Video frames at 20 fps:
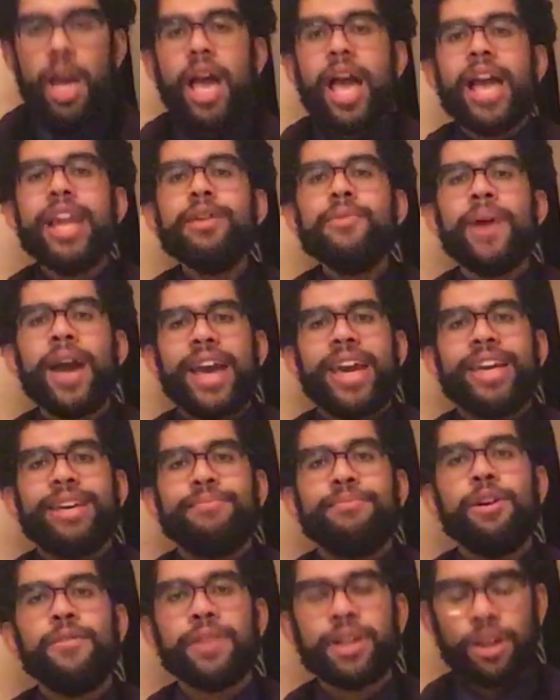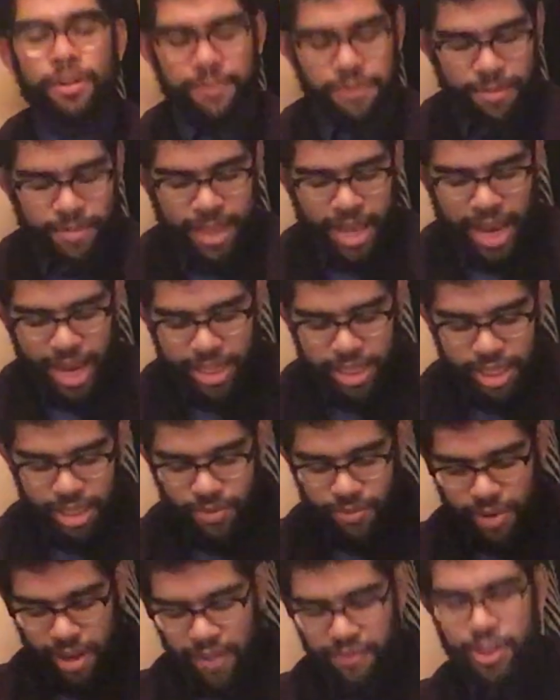Anyway, moving on from that,
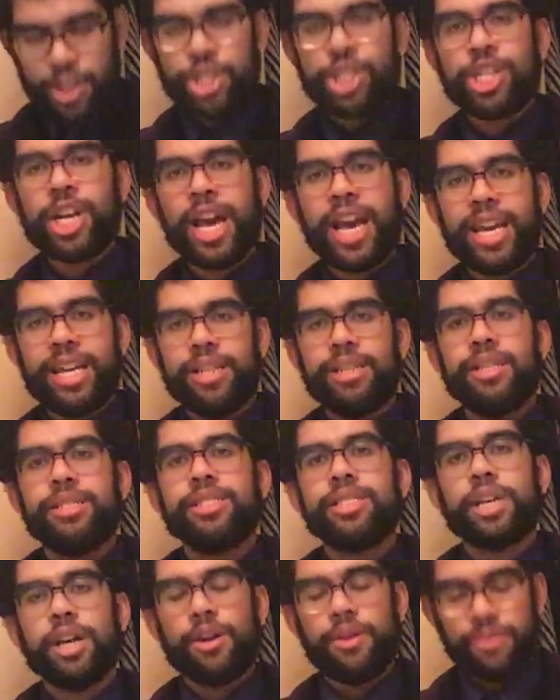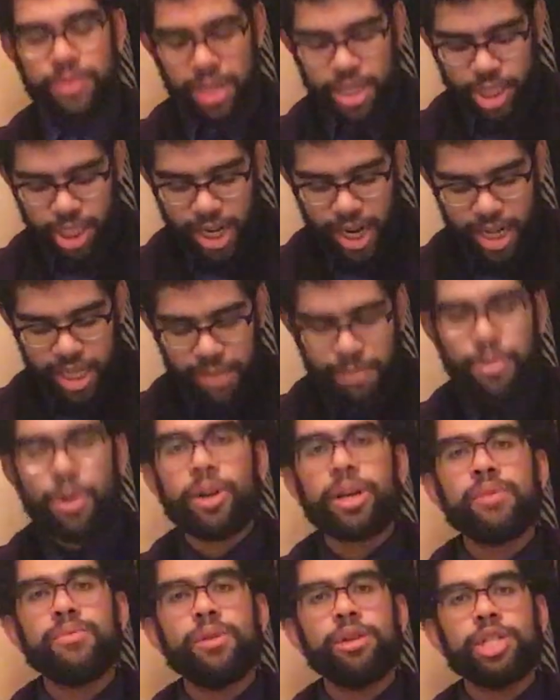we have the chain. So this chain is a
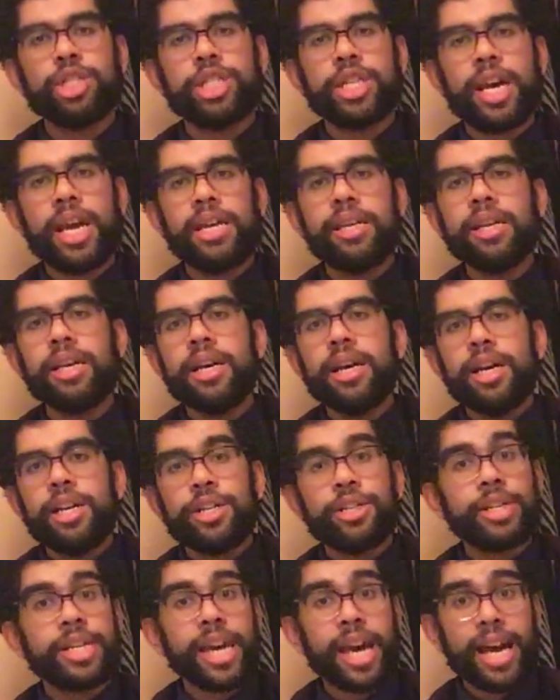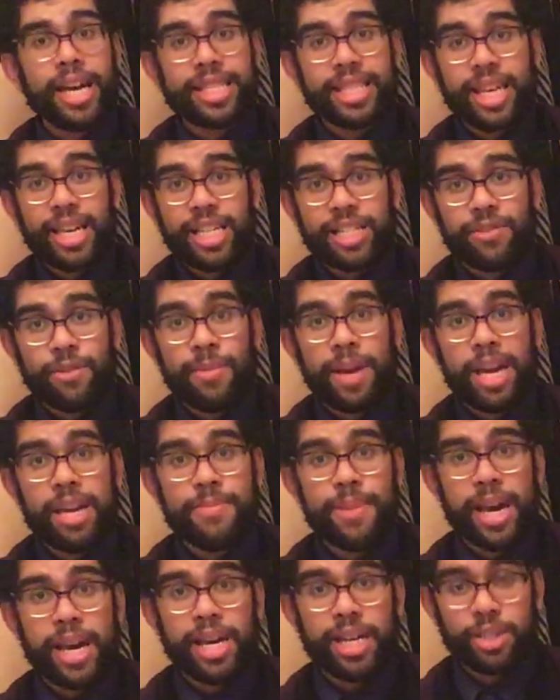pocket watch chain. You can get these from
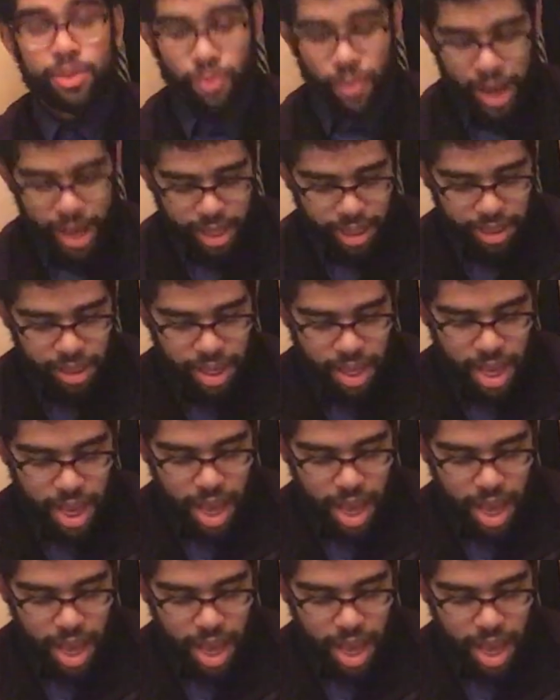eBay as well.